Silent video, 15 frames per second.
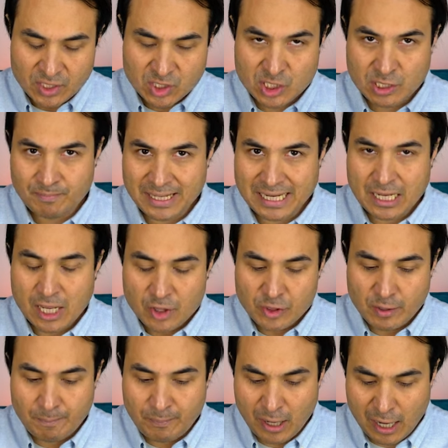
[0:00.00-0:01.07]
to be
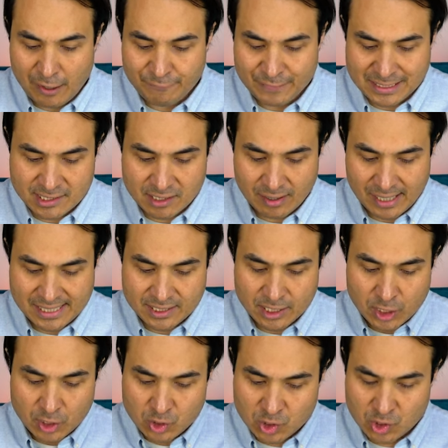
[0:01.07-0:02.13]
the perfect size
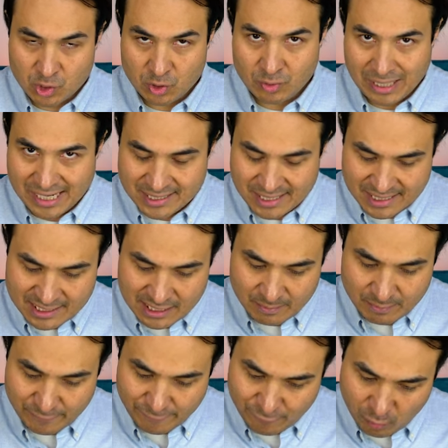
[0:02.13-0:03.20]
to, as I
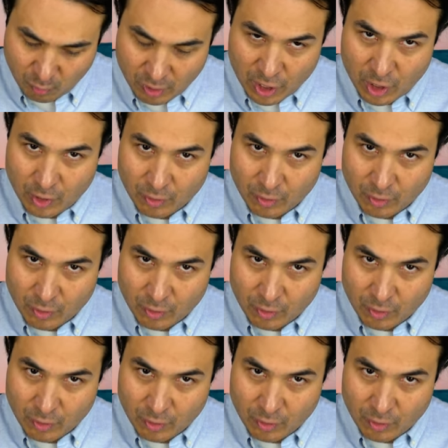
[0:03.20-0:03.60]
said before,